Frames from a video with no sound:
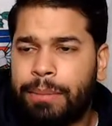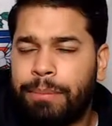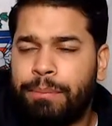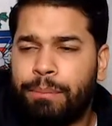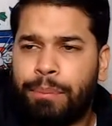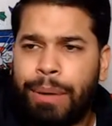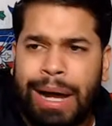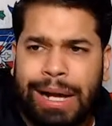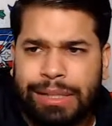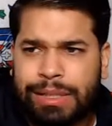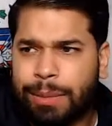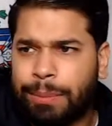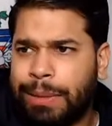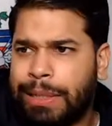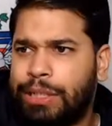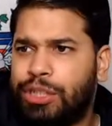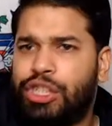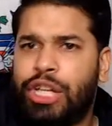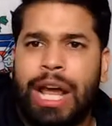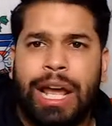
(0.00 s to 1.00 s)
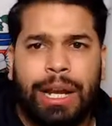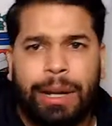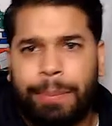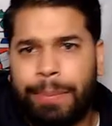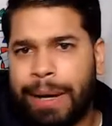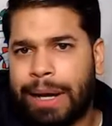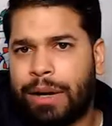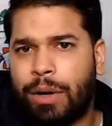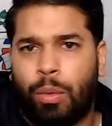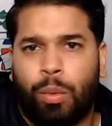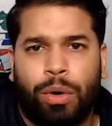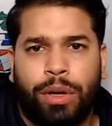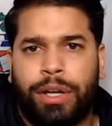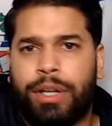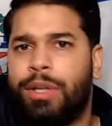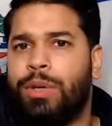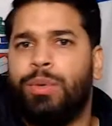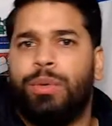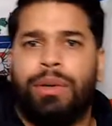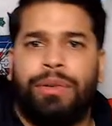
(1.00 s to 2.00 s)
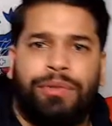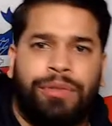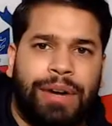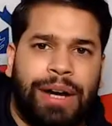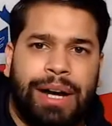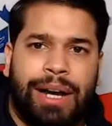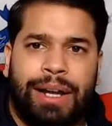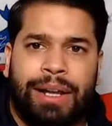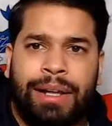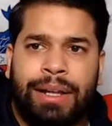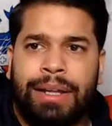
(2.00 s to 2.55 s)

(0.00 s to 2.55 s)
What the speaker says: possibly Janabek will want to unify.